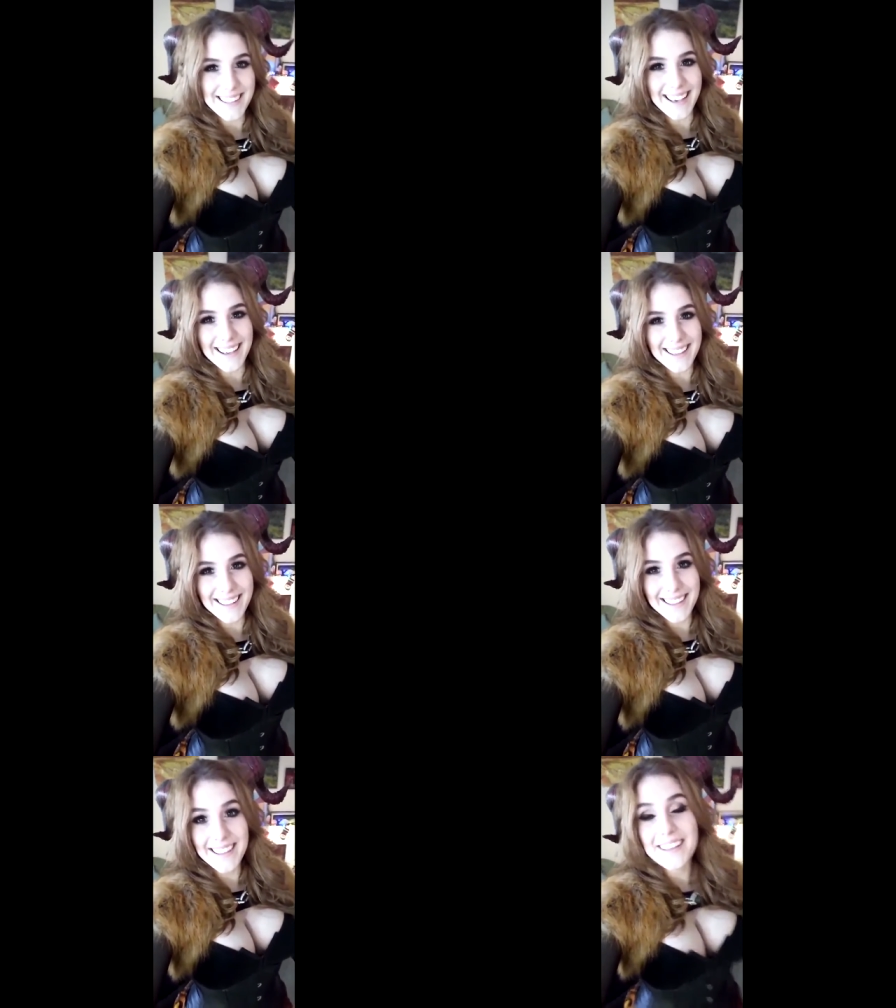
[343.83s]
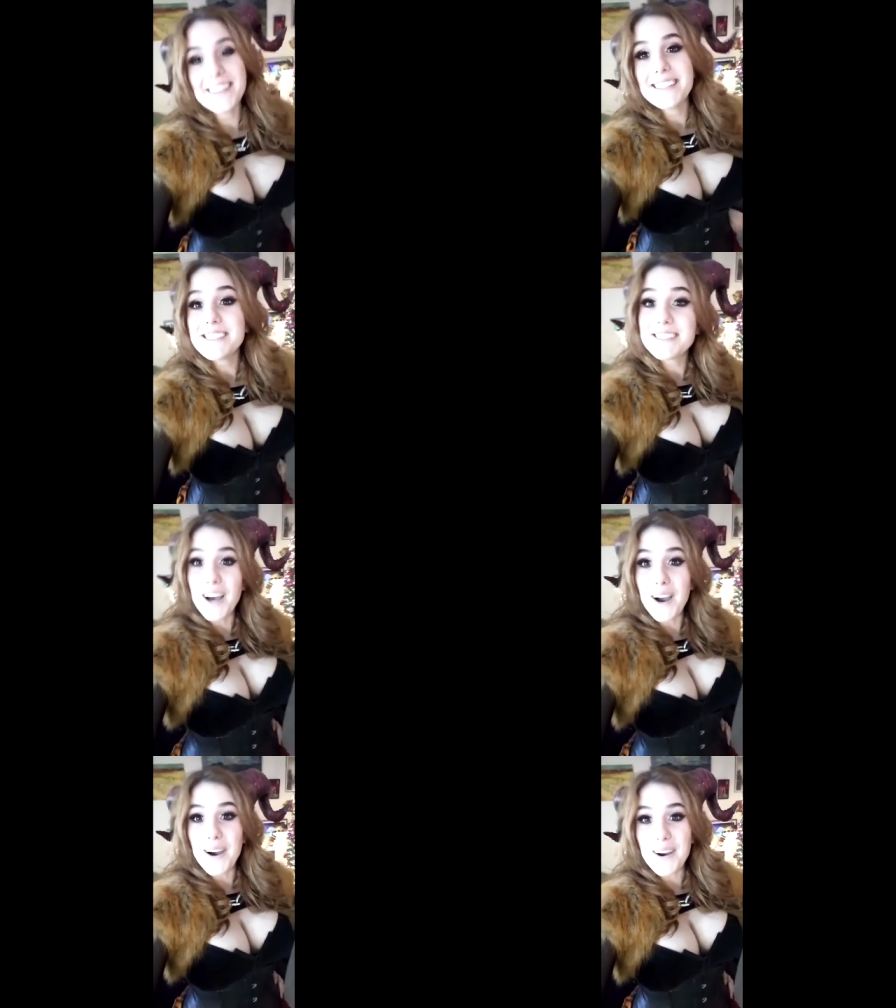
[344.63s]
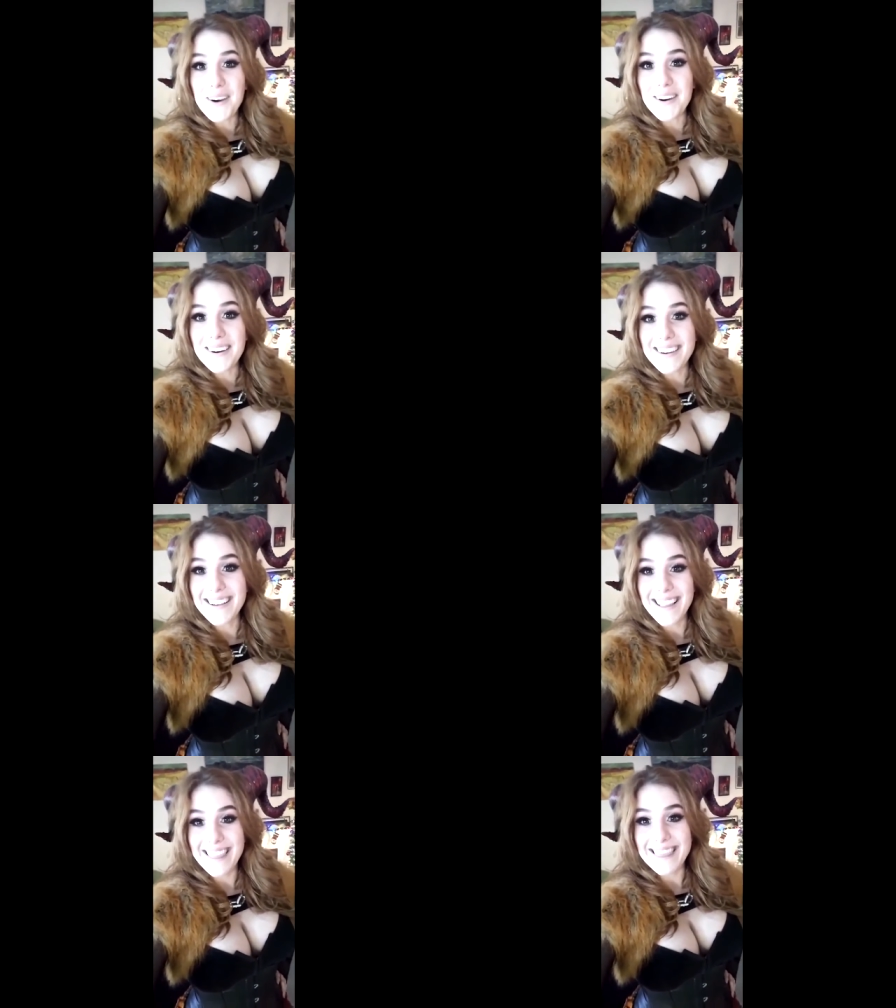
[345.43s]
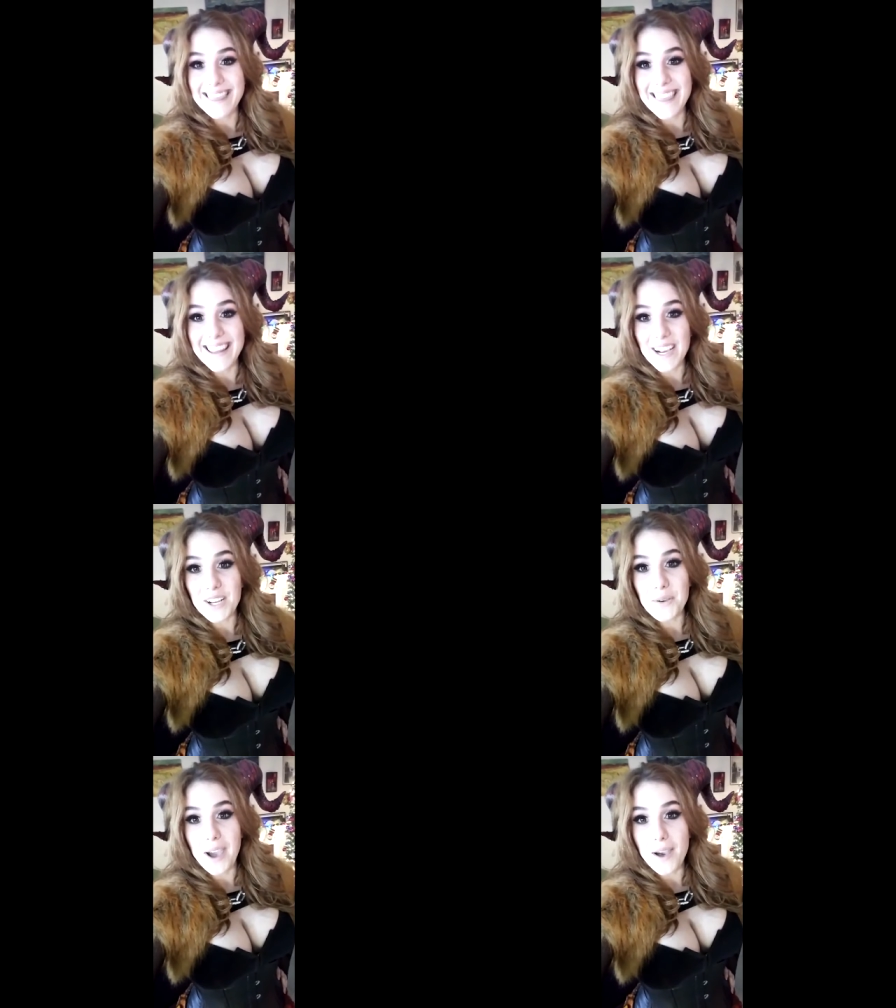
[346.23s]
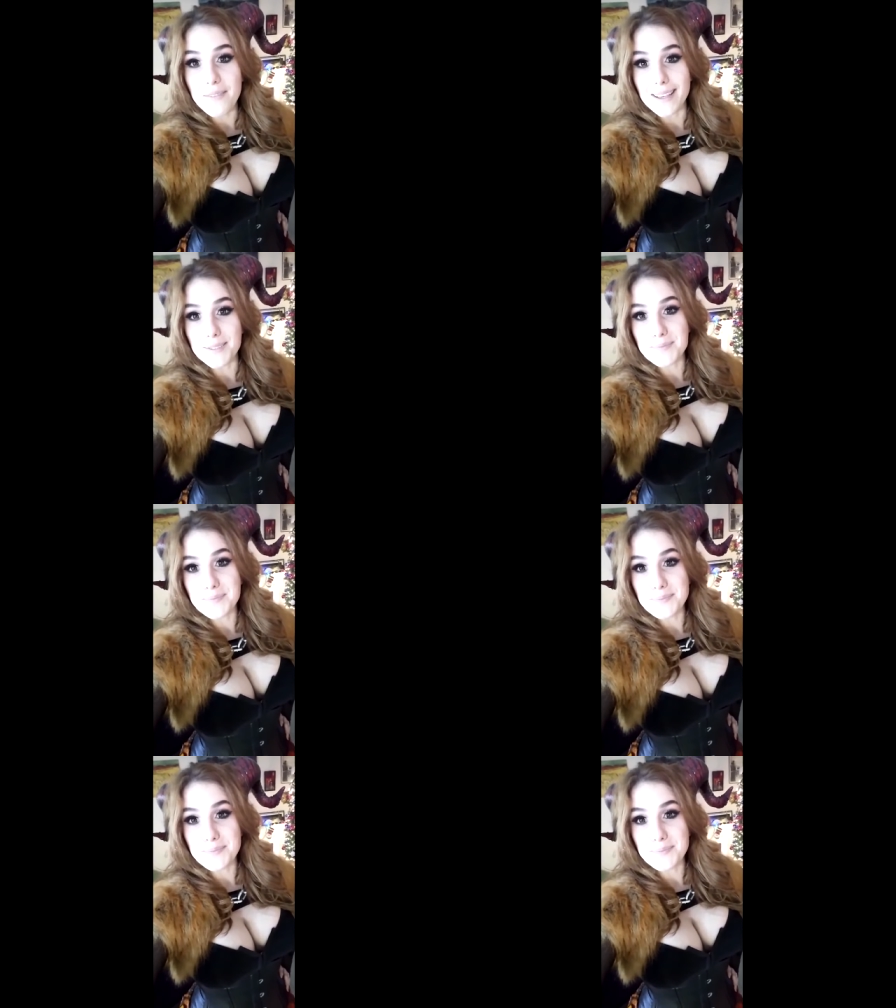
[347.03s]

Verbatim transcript: Yeah. So, there you have it.